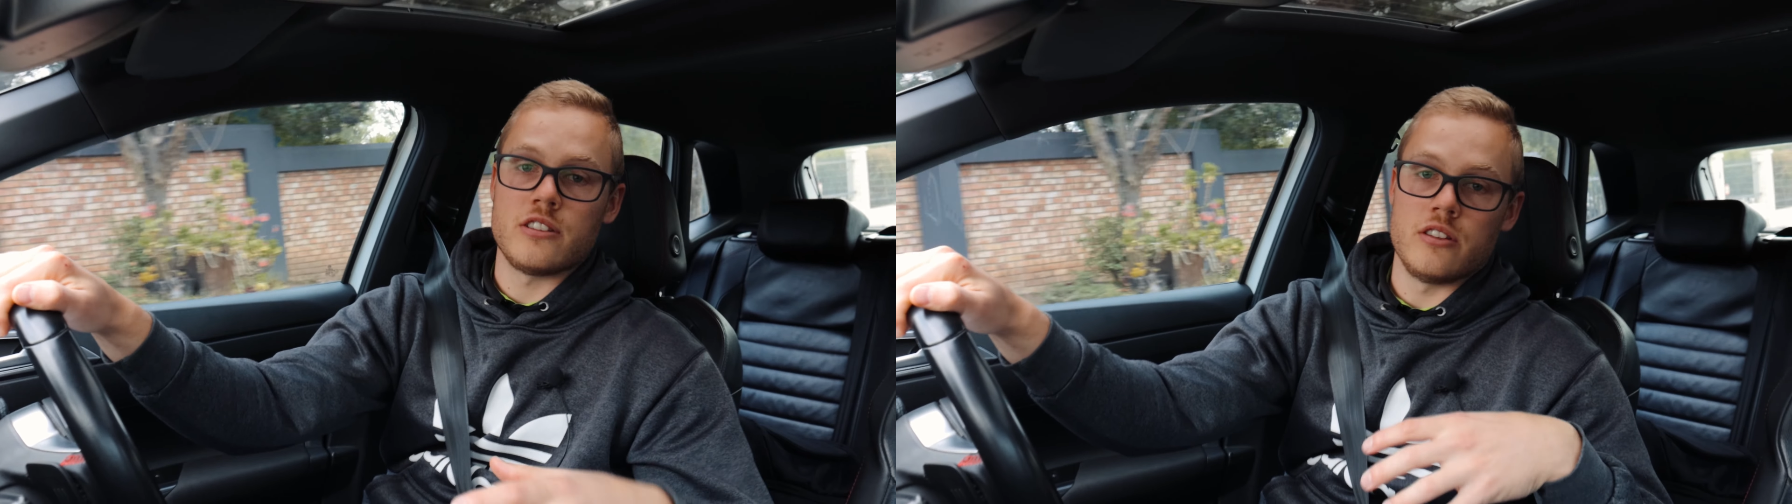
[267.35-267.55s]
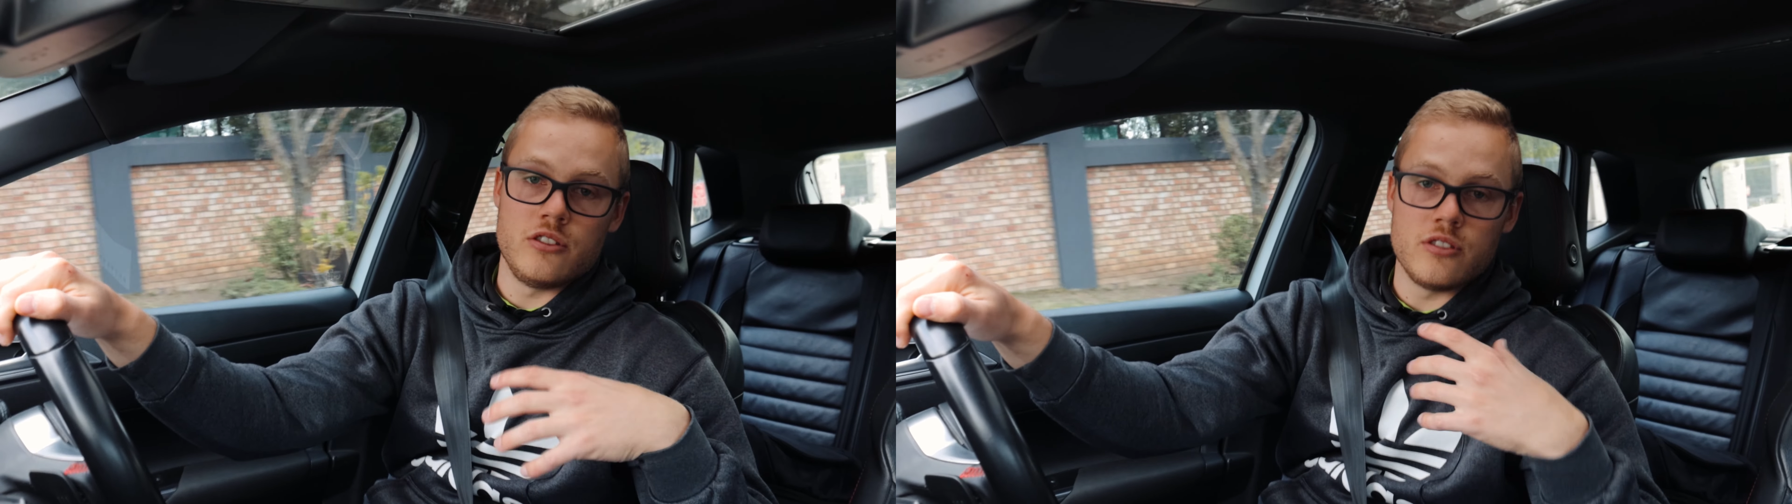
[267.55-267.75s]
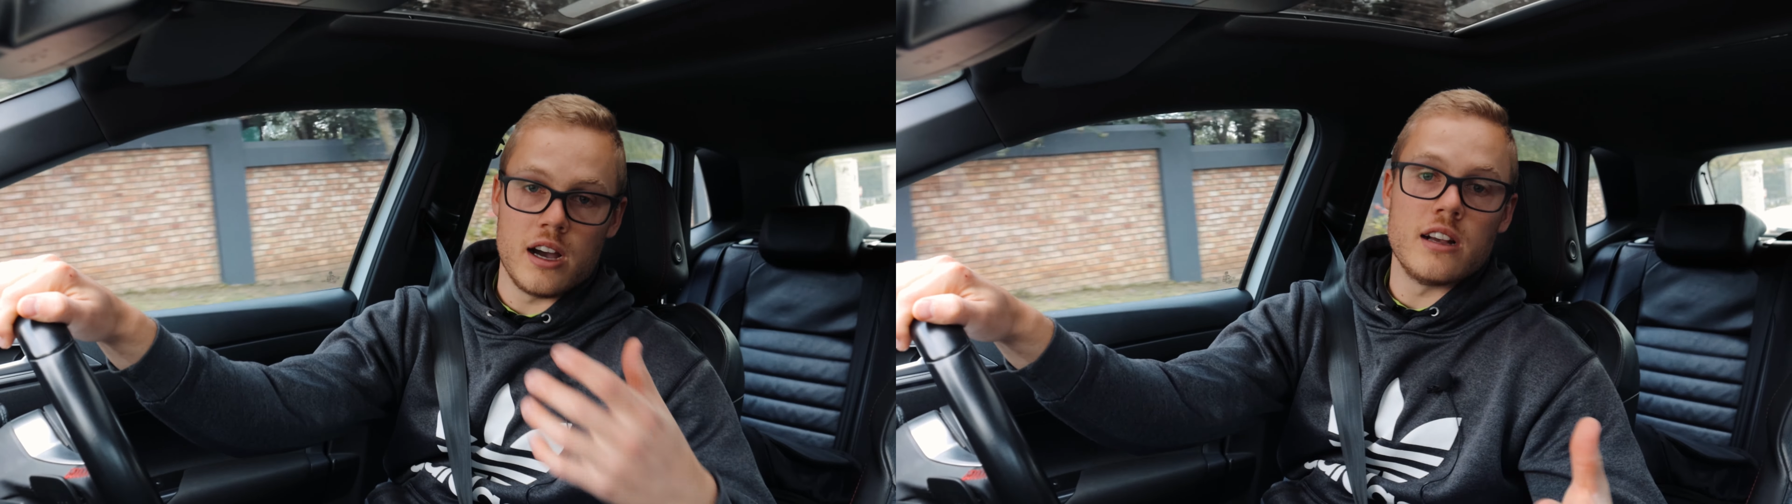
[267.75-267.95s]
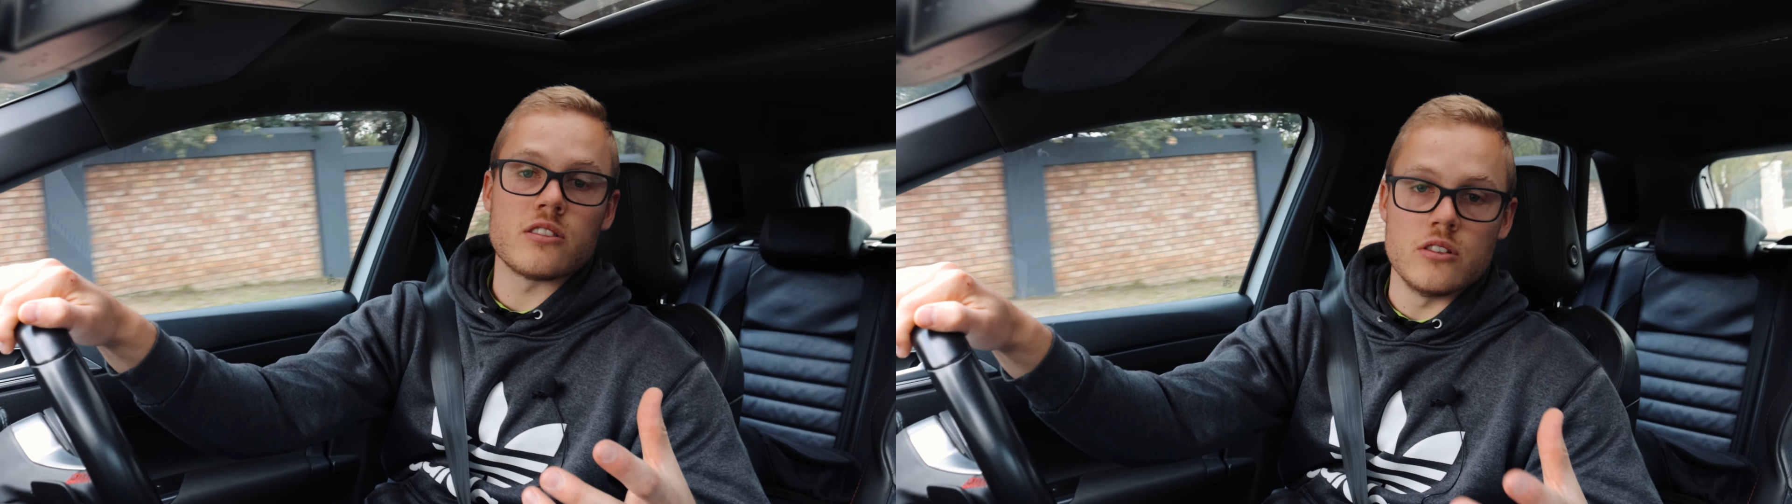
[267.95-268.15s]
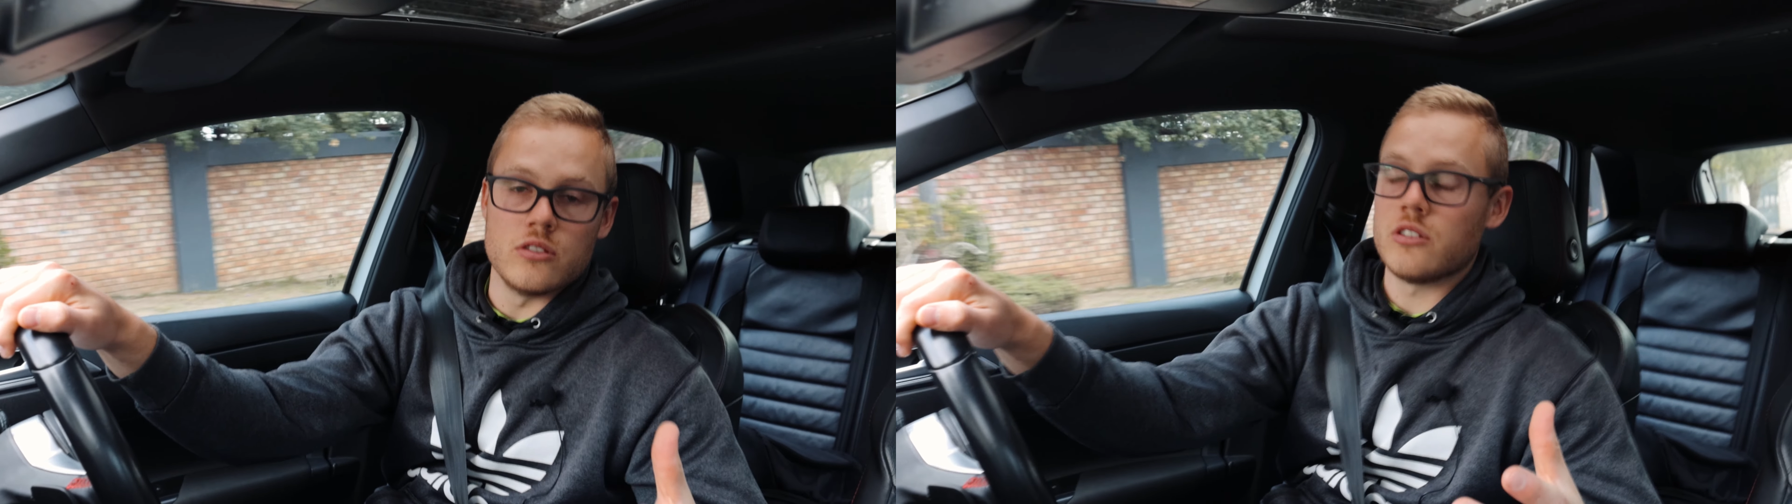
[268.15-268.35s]
so that you guys
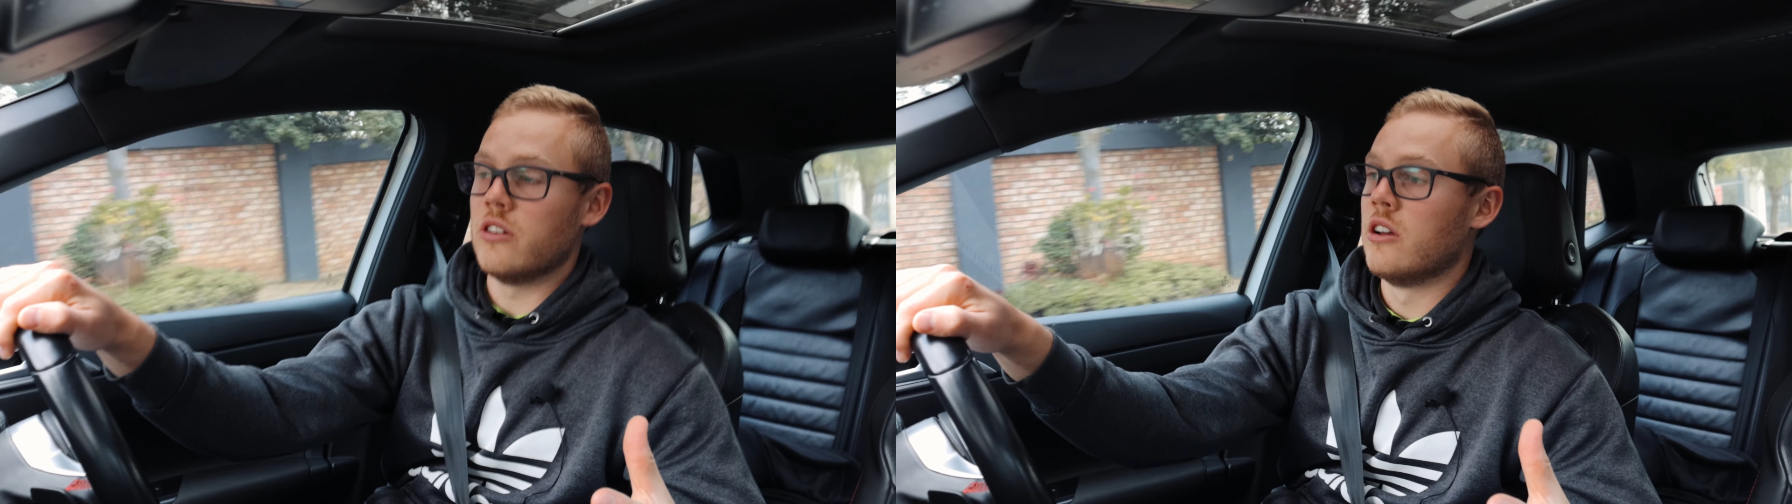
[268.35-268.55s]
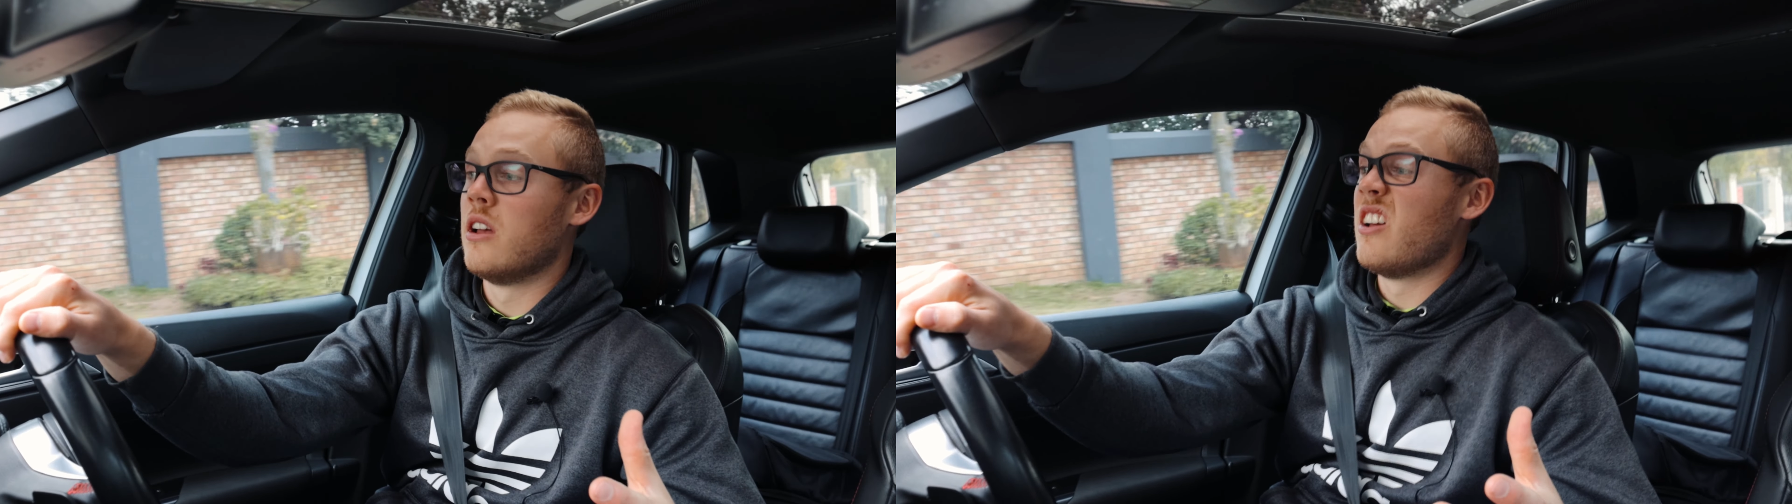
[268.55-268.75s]
can also